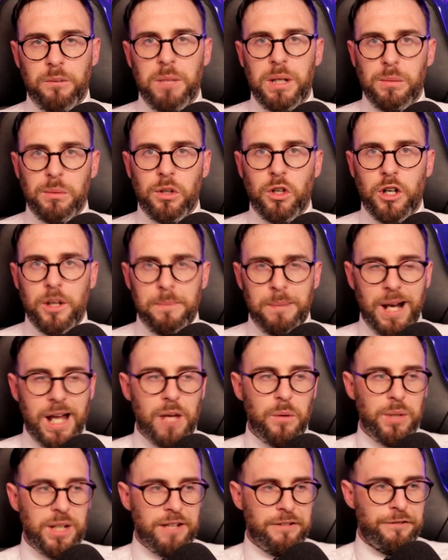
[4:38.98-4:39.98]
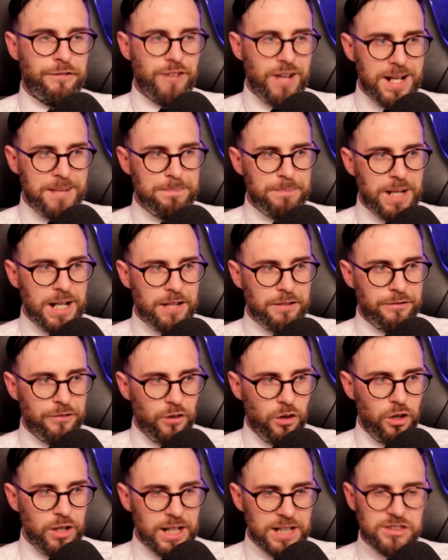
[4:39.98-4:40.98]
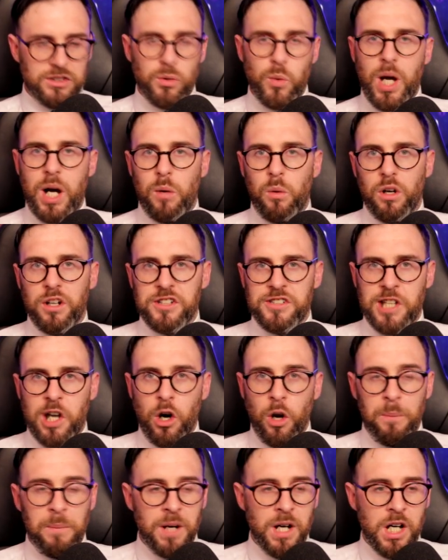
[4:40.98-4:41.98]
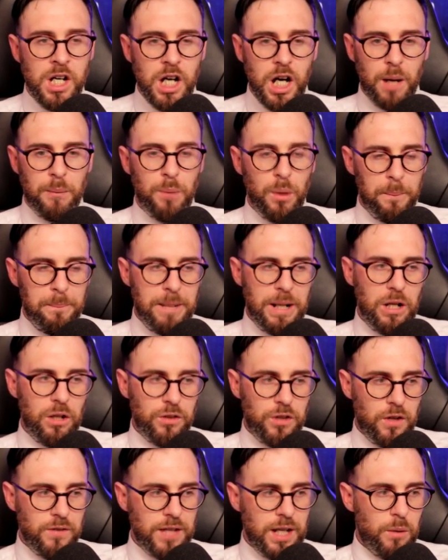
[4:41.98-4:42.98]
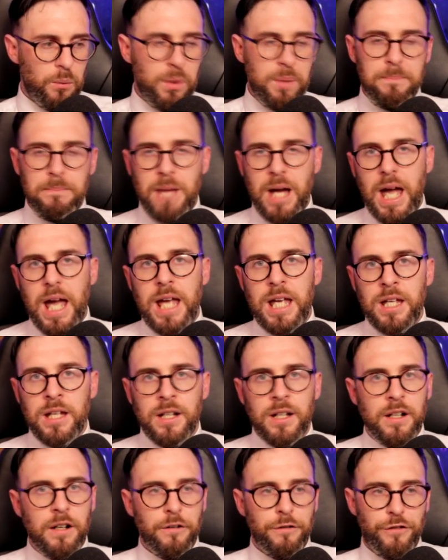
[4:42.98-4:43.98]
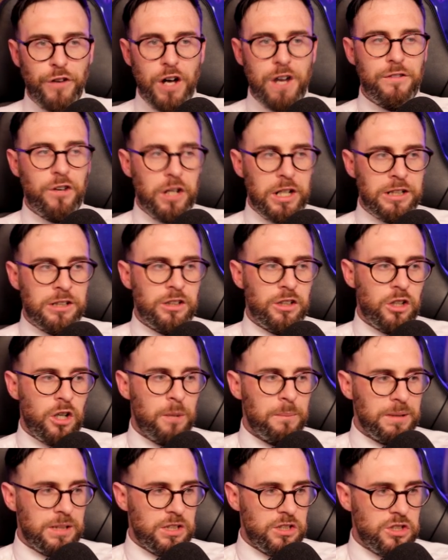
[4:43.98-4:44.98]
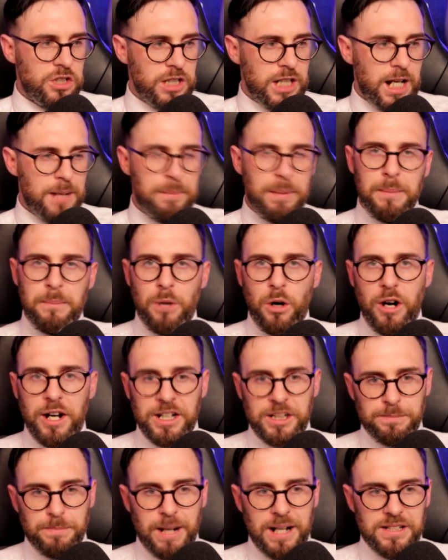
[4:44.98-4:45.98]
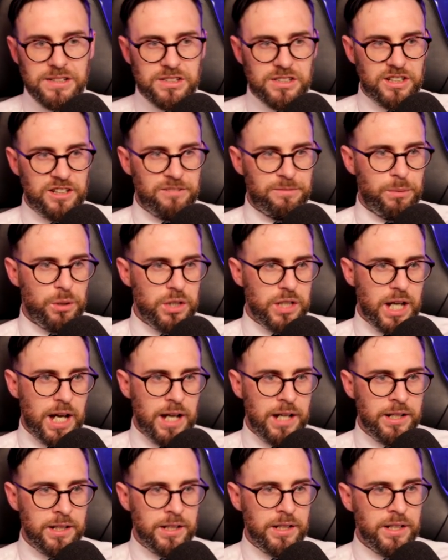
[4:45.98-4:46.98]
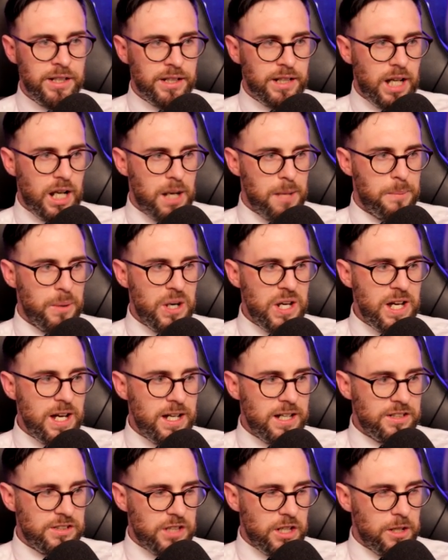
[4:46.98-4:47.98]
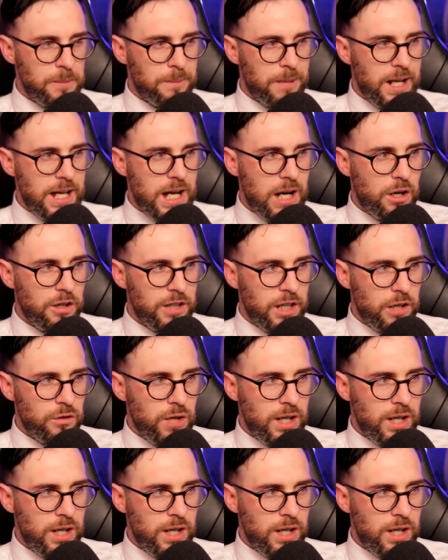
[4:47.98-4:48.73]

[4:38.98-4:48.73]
me, we're going to play with a flat-back 4. That's the way I want to set up. And we'll build on that. We may, further on into the competition, get a bit more expansive. But yeah, Calabria is going to play out on that